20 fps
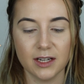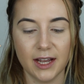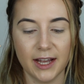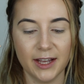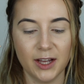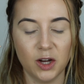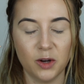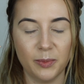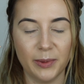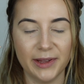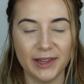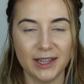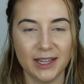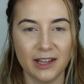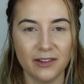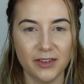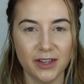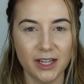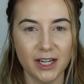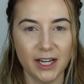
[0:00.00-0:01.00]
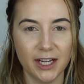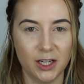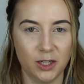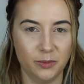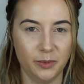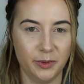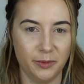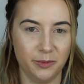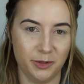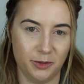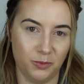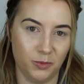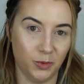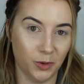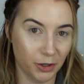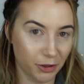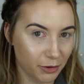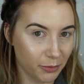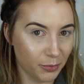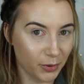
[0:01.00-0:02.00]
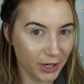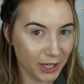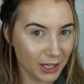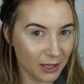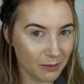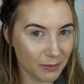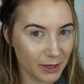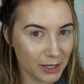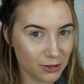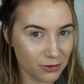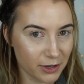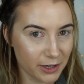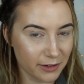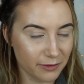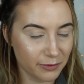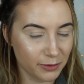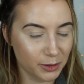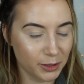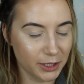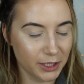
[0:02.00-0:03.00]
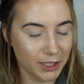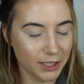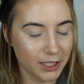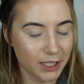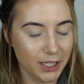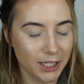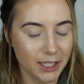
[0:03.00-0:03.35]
I hope I love it. I hope it was worth breaking my strike for.